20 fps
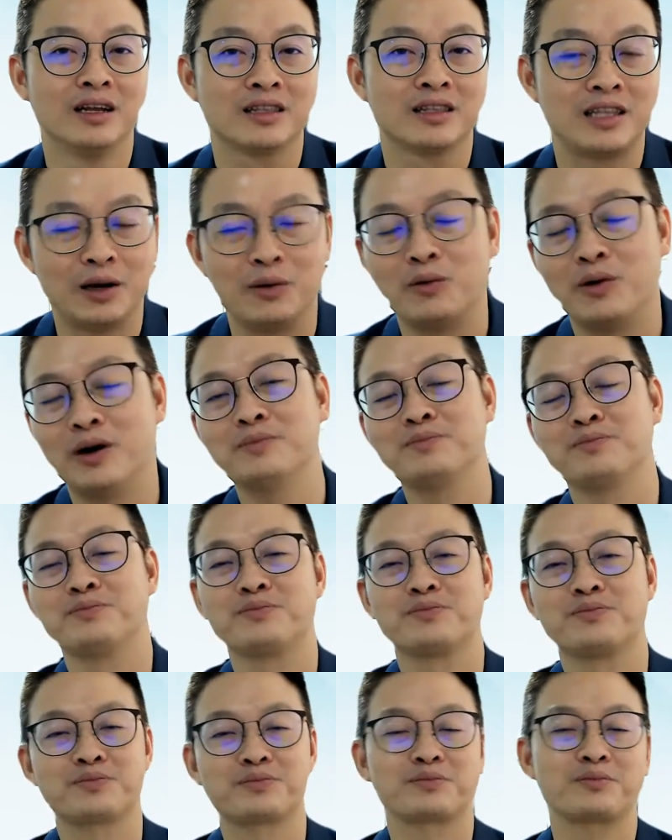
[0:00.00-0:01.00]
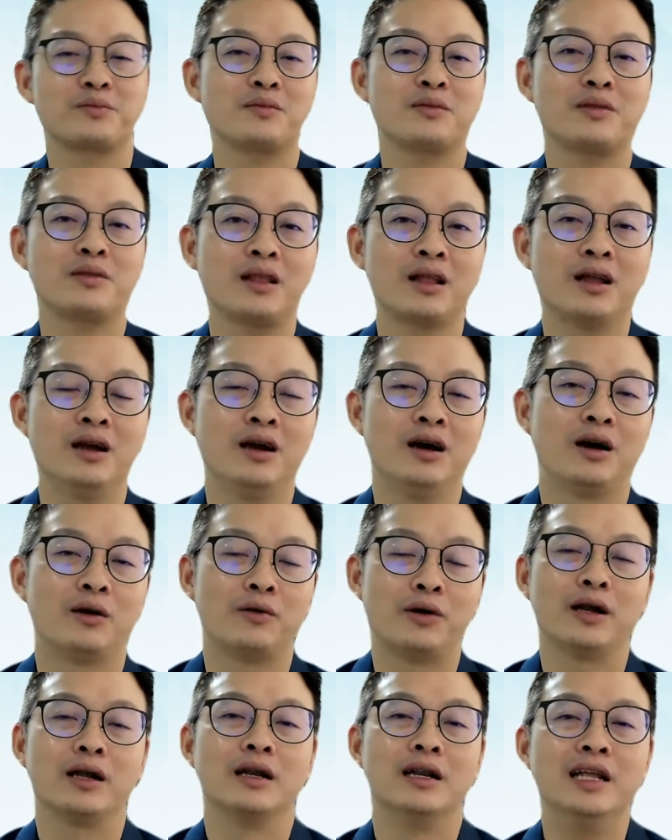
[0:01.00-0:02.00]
Third one, right,